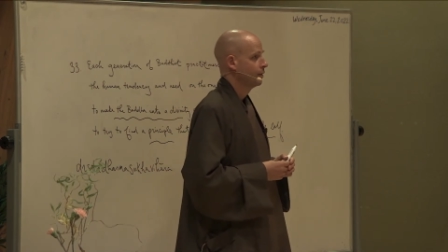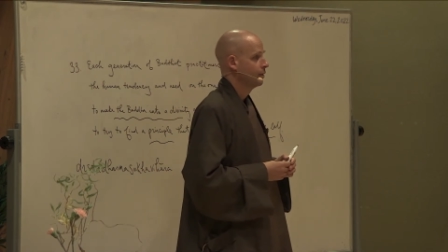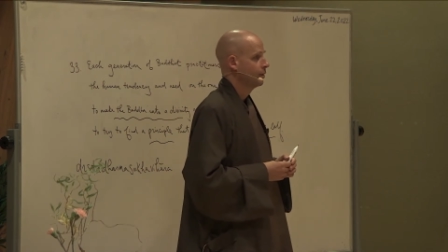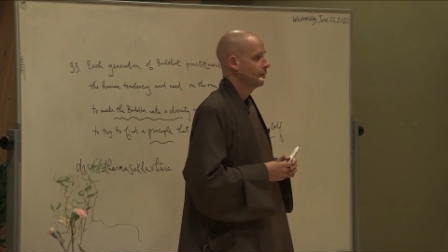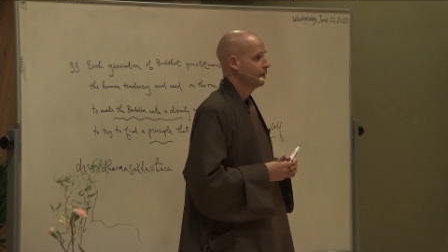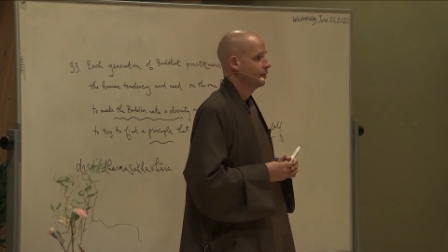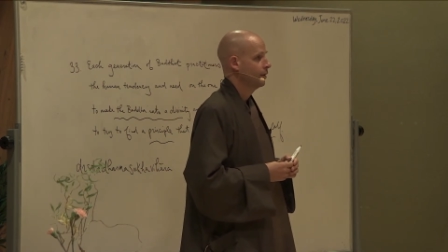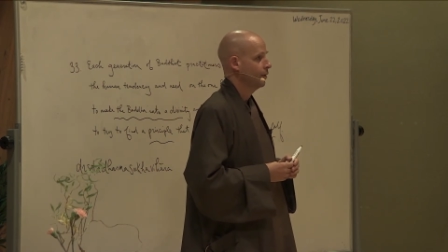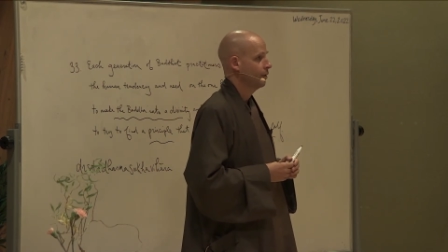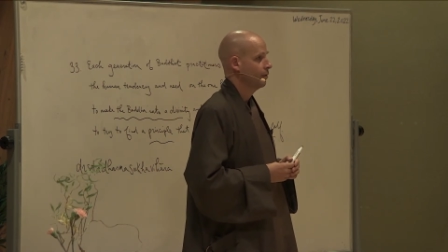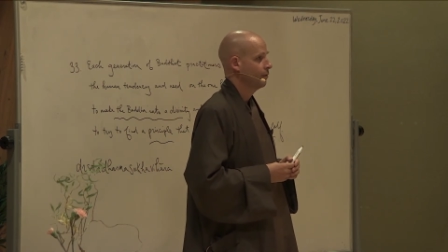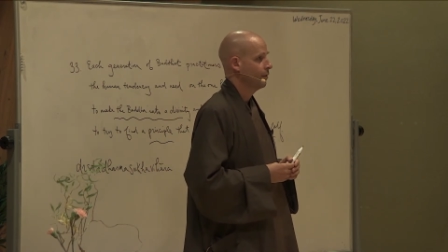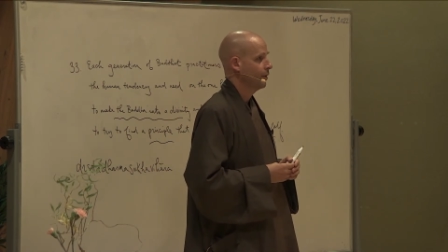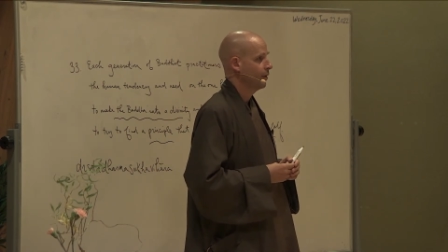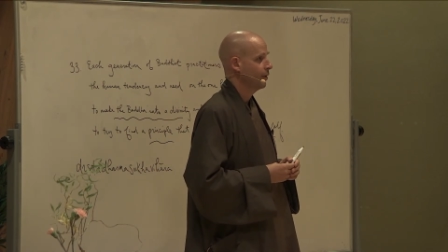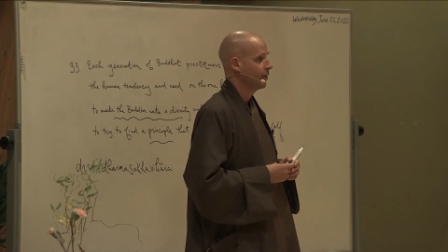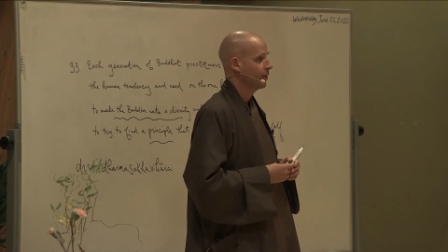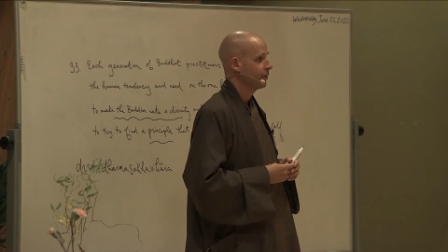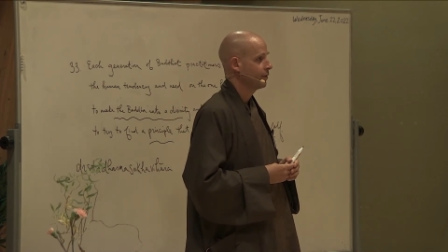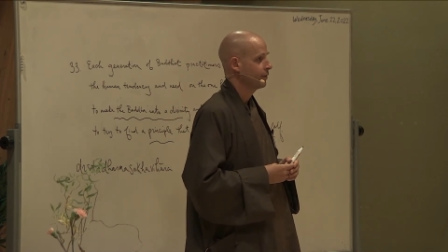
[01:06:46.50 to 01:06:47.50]
there are
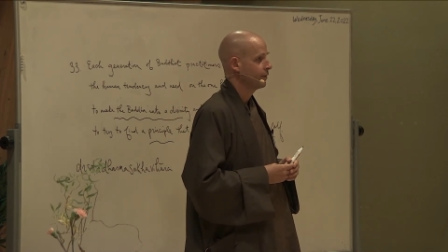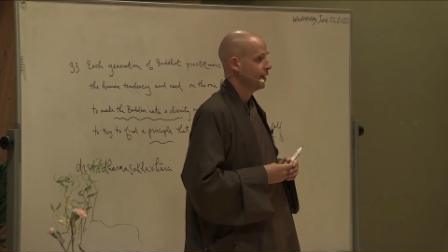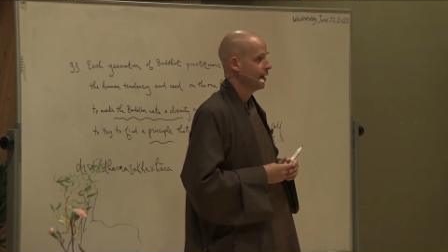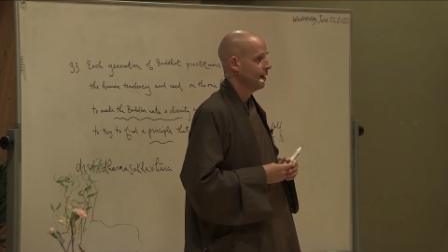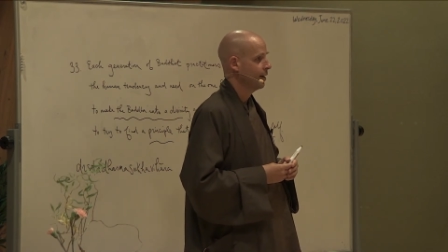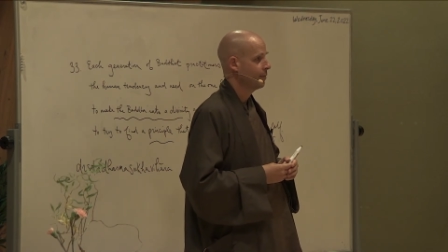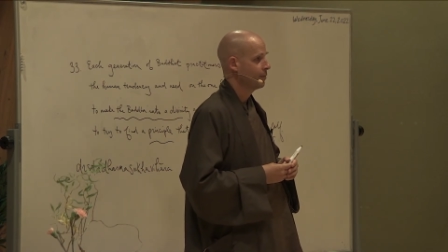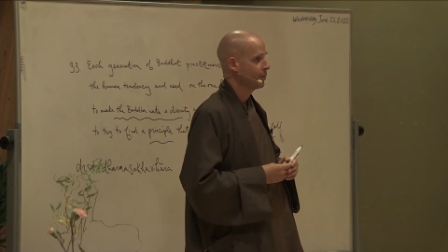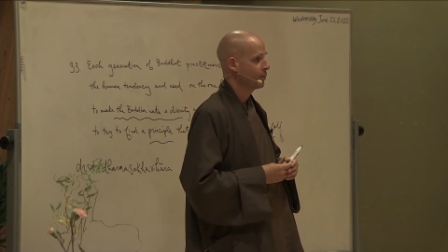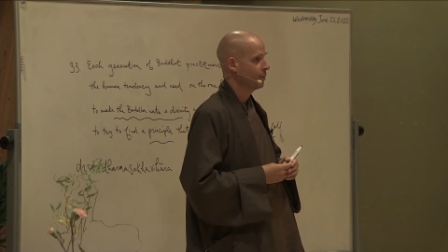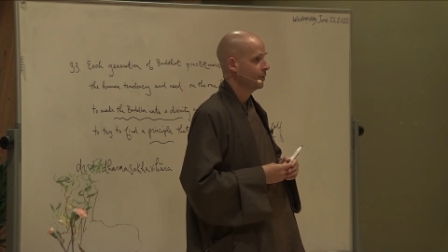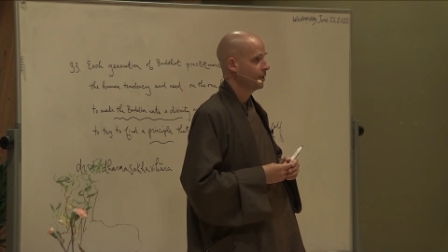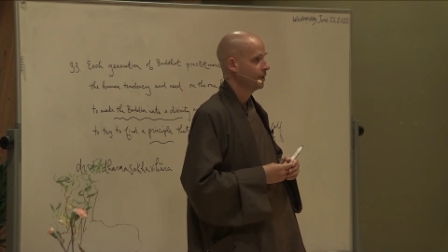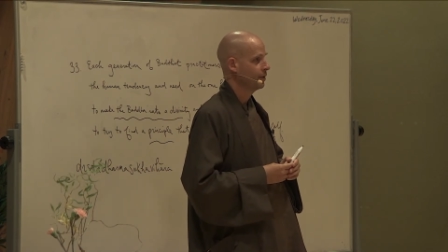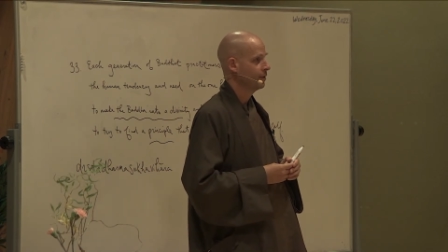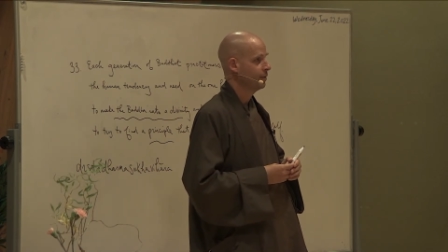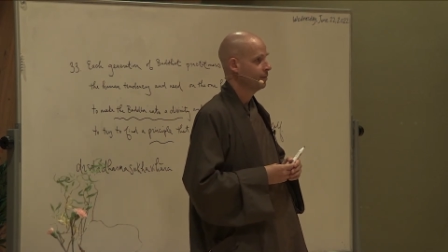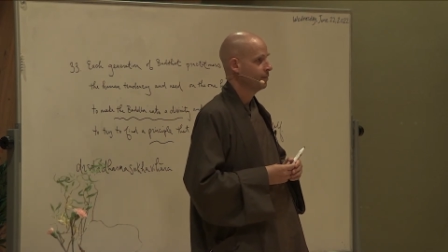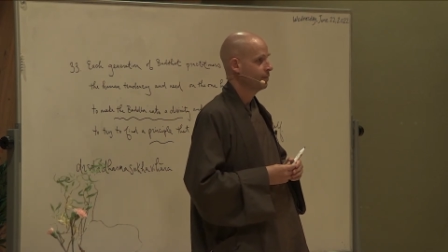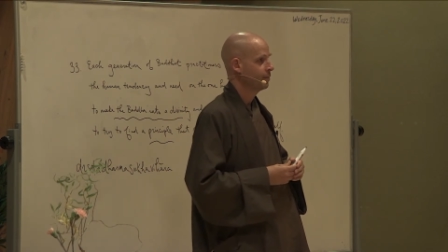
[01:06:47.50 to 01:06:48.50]
various times
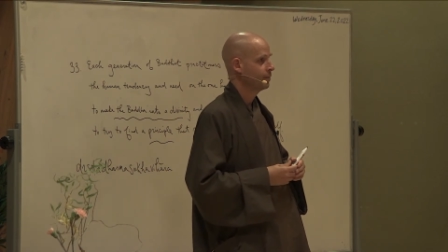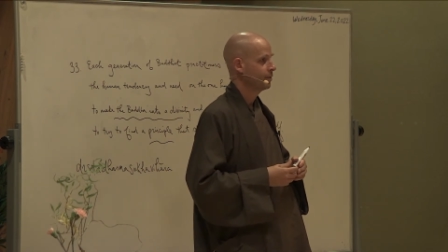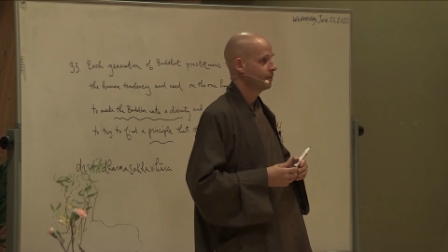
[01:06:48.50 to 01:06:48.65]
when,